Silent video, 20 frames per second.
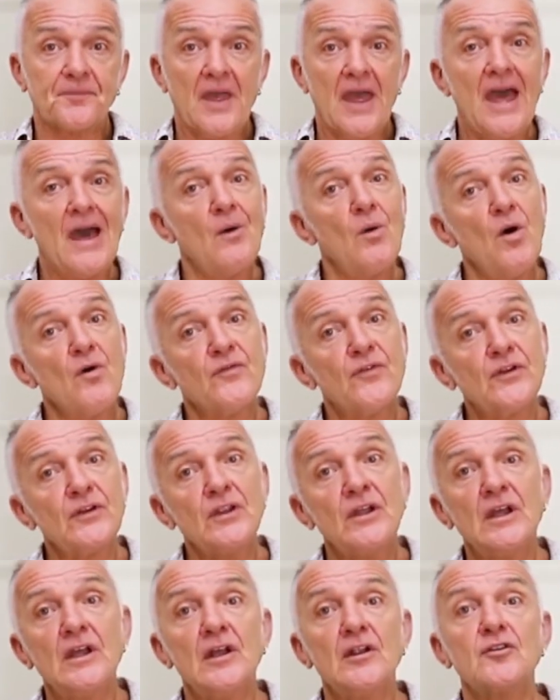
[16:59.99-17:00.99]
How
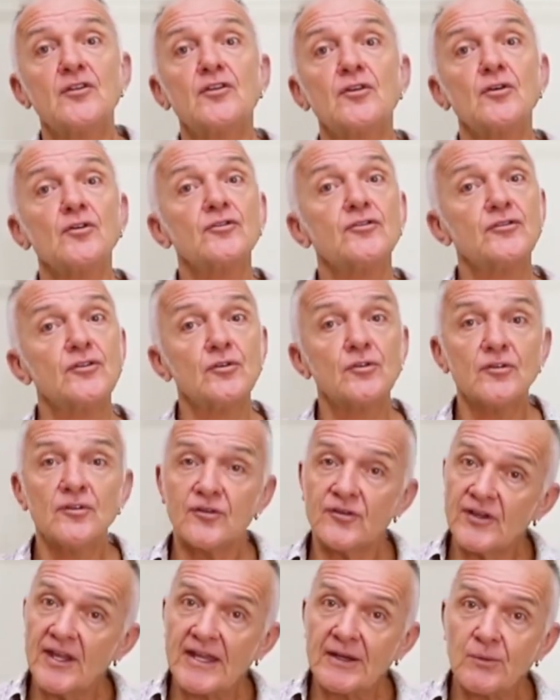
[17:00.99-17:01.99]
often do your
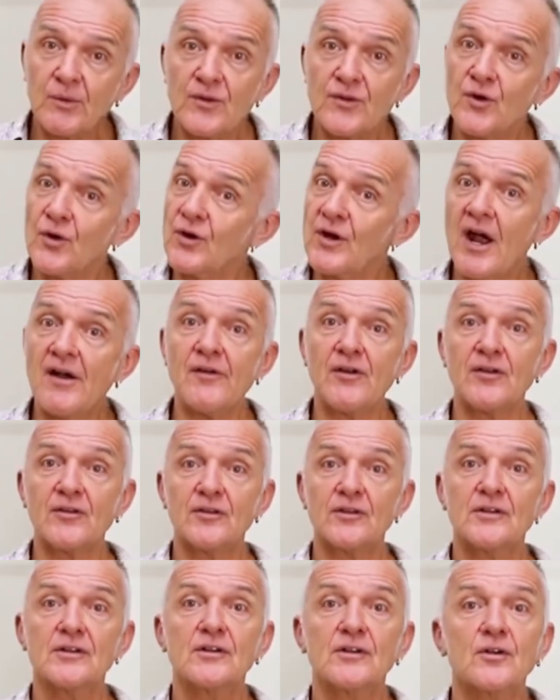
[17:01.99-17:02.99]
students sing with your
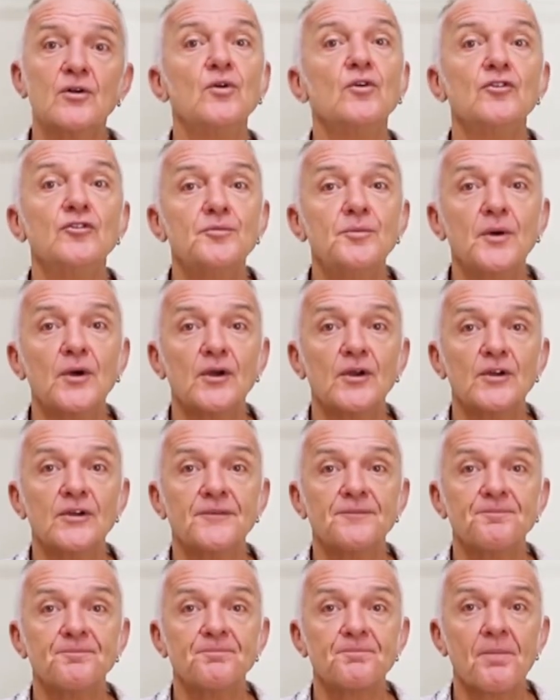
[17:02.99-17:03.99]
current course book?
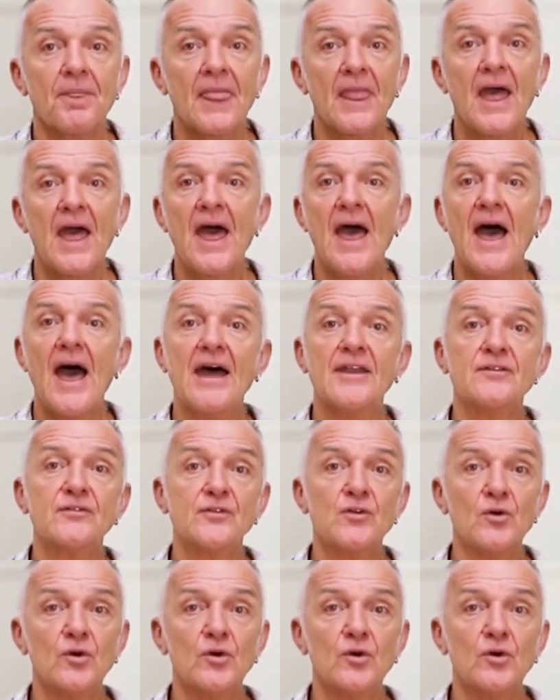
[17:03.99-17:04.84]
And of